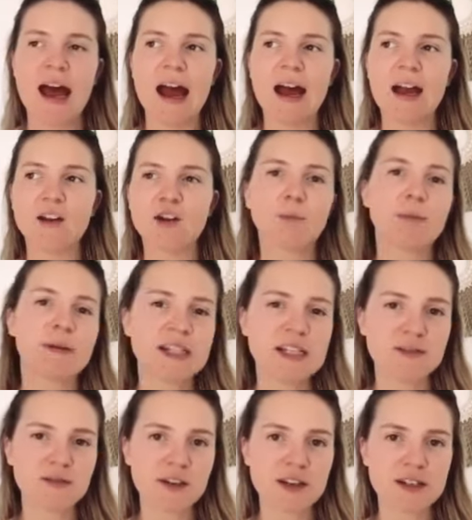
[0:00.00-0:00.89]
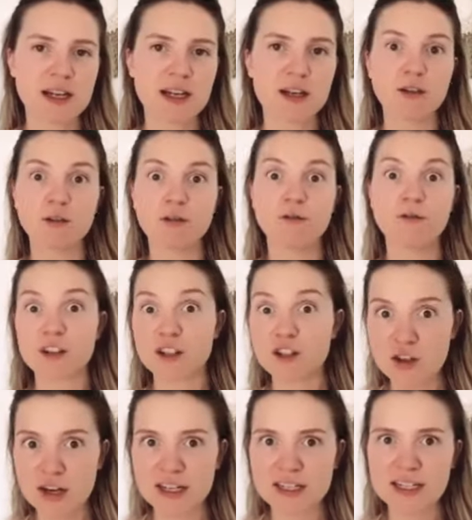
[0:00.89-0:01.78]
and your business feels a little
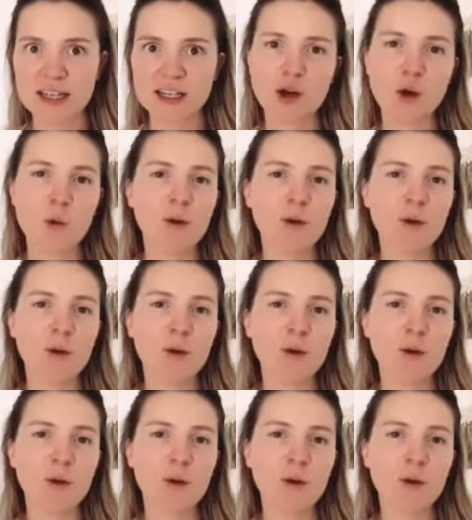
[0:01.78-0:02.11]
frustrating.